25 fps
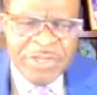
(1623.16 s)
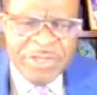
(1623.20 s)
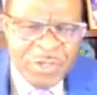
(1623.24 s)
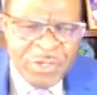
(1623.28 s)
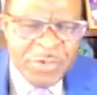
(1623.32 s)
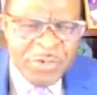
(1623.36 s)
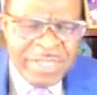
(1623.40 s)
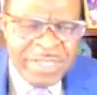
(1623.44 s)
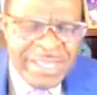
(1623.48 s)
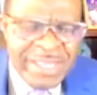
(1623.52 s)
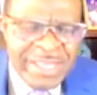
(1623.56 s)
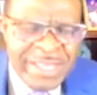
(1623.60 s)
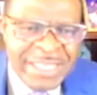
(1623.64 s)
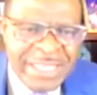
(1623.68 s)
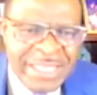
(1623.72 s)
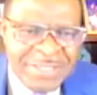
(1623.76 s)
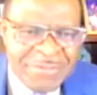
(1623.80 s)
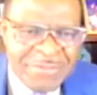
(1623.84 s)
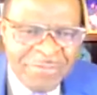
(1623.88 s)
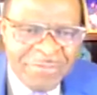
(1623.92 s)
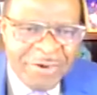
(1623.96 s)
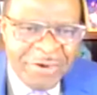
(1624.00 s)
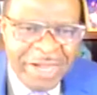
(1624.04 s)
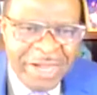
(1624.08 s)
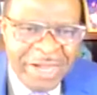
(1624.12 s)
doing this
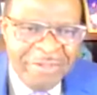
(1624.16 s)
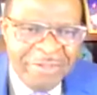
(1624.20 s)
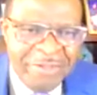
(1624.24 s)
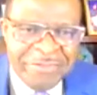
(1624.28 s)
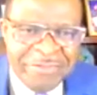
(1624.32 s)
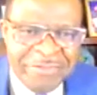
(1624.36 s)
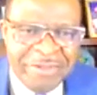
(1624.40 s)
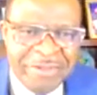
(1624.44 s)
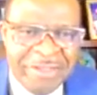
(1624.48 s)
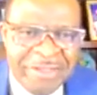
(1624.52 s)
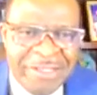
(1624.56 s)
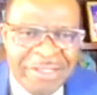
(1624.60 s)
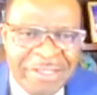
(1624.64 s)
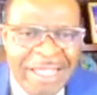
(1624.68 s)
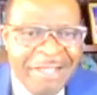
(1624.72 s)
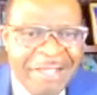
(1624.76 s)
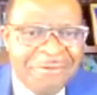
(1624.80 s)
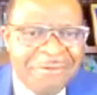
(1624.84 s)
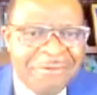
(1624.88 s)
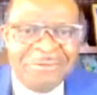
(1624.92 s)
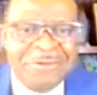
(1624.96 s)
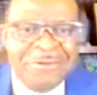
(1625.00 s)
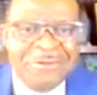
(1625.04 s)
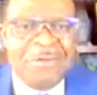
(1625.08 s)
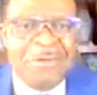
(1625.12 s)
forever.
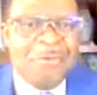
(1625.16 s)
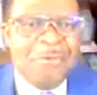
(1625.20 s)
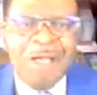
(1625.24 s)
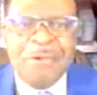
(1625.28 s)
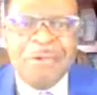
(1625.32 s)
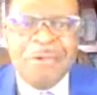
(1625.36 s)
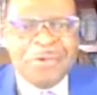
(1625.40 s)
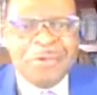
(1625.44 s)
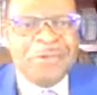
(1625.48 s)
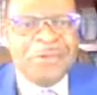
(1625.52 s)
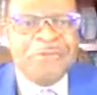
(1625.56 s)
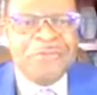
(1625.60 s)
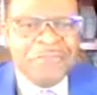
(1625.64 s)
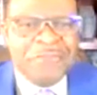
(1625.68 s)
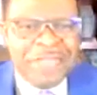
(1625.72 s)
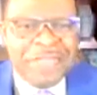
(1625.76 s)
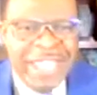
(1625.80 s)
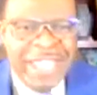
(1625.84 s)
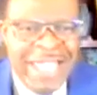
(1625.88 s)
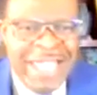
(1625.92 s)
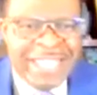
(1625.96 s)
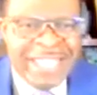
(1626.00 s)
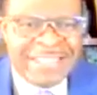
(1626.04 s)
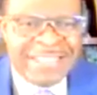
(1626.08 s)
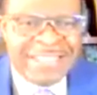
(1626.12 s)
Why would you
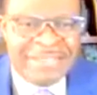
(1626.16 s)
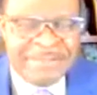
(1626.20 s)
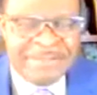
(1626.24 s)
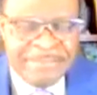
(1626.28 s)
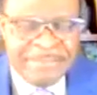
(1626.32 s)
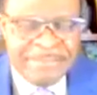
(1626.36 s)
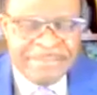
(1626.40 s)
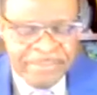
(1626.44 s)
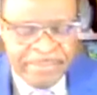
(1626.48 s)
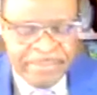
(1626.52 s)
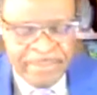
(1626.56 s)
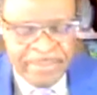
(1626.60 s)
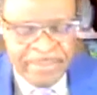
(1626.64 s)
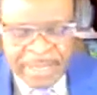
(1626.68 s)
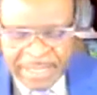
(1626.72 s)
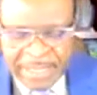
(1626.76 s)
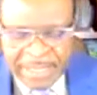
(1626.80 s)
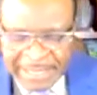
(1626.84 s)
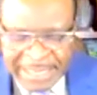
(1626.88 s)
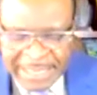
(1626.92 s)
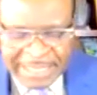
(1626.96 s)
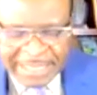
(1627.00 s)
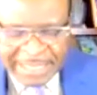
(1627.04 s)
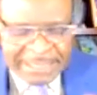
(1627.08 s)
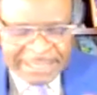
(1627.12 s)
forget?
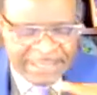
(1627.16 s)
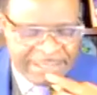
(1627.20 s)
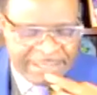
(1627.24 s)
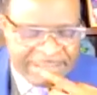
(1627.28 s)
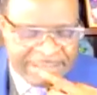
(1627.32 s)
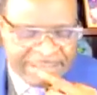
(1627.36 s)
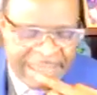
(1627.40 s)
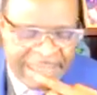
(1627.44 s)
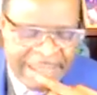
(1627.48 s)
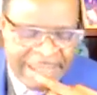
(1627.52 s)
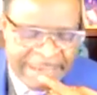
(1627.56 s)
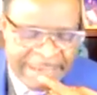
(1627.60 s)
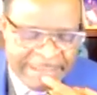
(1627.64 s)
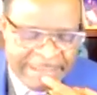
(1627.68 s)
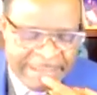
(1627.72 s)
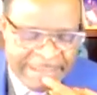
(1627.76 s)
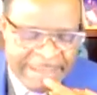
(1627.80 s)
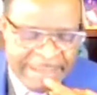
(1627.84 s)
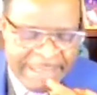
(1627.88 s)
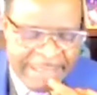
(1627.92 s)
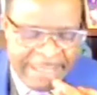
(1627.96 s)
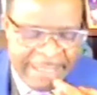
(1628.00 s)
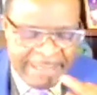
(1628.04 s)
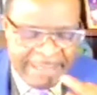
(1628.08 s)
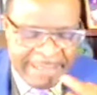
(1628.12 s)
That's a sign.
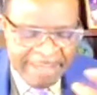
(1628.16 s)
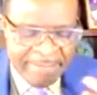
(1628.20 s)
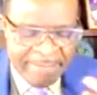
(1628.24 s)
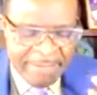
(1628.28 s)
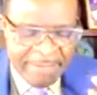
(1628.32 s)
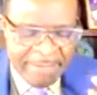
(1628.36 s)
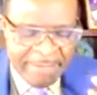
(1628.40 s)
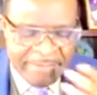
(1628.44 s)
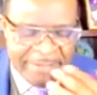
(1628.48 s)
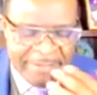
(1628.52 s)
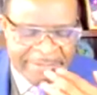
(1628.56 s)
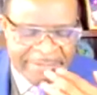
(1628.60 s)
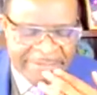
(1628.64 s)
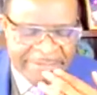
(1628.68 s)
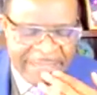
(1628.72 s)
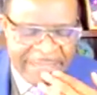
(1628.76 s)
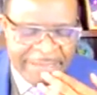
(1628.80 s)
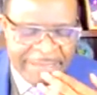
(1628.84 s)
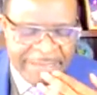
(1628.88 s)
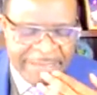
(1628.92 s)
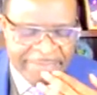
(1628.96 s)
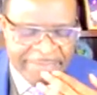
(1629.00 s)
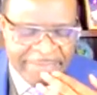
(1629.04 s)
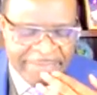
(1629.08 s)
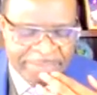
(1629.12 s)
That may be a
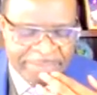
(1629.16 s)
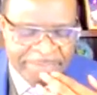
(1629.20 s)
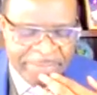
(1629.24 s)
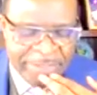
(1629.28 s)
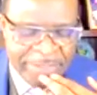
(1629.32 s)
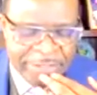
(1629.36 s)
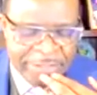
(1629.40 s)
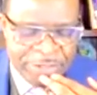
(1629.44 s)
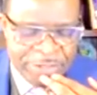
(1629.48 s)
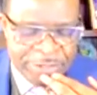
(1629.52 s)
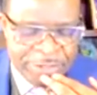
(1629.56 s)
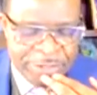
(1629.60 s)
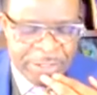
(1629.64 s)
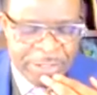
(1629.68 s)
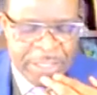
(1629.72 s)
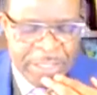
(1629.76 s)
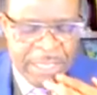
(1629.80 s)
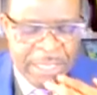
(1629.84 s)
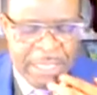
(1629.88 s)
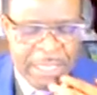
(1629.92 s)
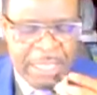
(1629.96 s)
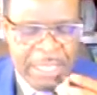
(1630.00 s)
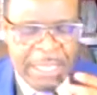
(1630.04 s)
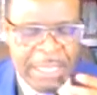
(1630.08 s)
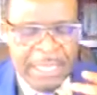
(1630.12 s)
sign of depression.
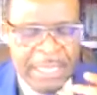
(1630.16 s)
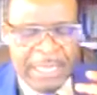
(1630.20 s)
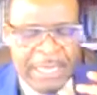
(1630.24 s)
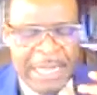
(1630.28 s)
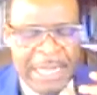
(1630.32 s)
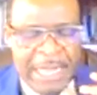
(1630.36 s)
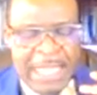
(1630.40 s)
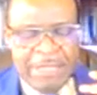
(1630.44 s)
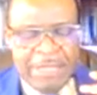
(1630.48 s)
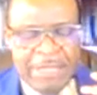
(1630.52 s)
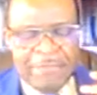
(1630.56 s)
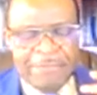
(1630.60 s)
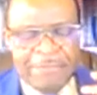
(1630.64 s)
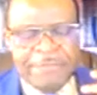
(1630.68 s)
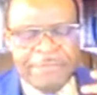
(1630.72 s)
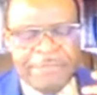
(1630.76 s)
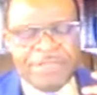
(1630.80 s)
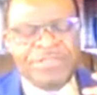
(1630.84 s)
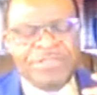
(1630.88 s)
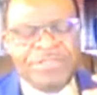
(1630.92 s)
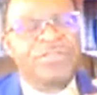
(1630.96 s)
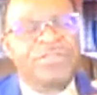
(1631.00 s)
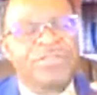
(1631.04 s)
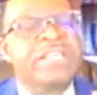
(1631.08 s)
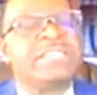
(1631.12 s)
Lack of
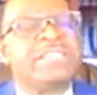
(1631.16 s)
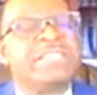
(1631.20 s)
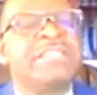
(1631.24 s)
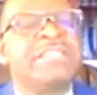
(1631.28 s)
interest